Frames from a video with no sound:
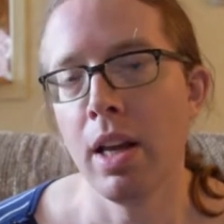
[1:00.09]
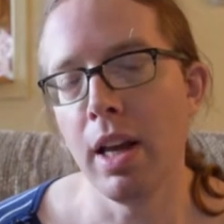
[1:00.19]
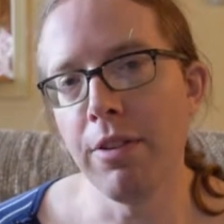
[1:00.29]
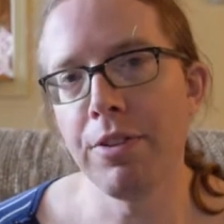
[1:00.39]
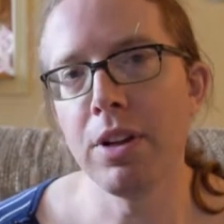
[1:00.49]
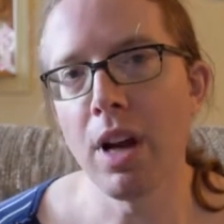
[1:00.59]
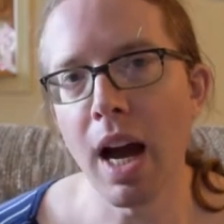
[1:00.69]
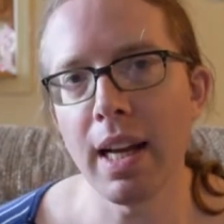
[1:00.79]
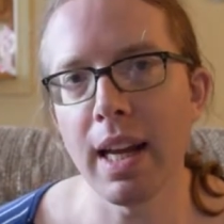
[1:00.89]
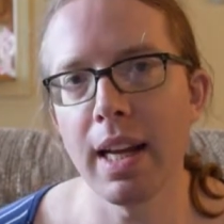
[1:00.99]
if you're
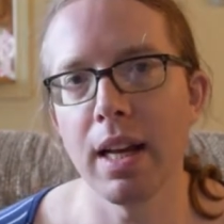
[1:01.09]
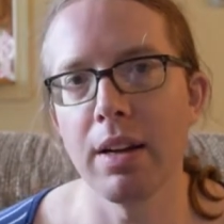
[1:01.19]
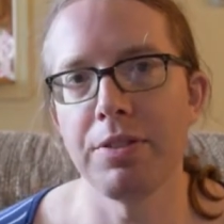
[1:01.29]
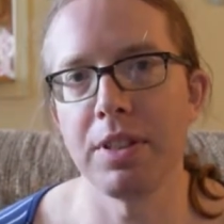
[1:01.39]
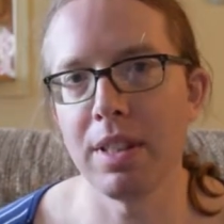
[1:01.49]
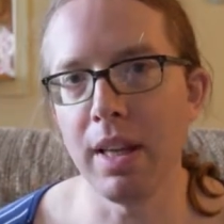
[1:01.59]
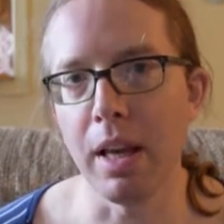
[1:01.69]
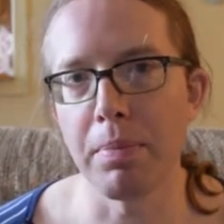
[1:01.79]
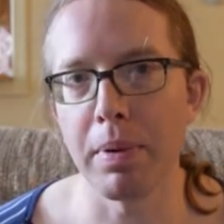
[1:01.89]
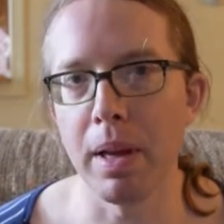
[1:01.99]
not getting enough
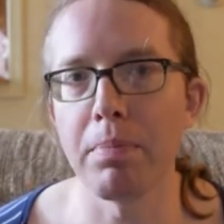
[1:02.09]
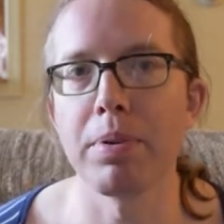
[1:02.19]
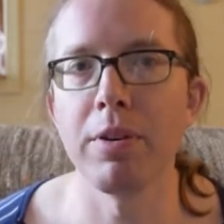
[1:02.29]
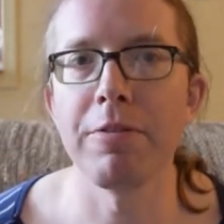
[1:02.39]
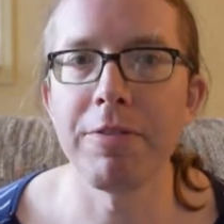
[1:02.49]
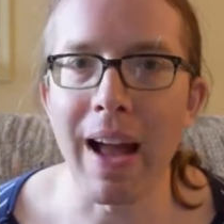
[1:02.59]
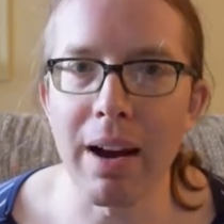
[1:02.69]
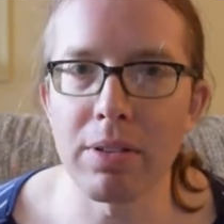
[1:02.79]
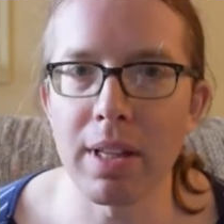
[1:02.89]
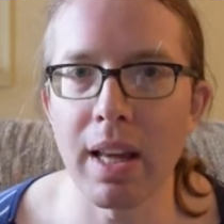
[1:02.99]
sleep, it
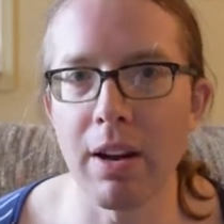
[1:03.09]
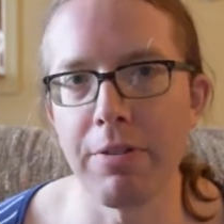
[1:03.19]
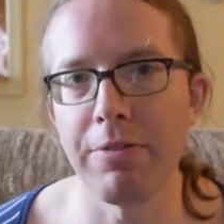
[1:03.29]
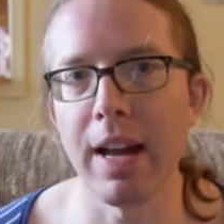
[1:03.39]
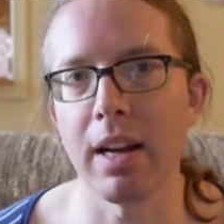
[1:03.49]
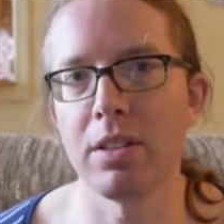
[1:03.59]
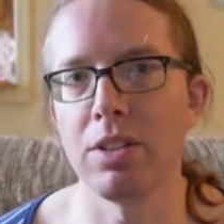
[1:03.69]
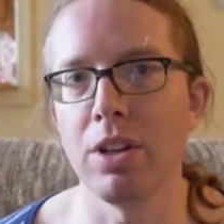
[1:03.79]
profoundly affects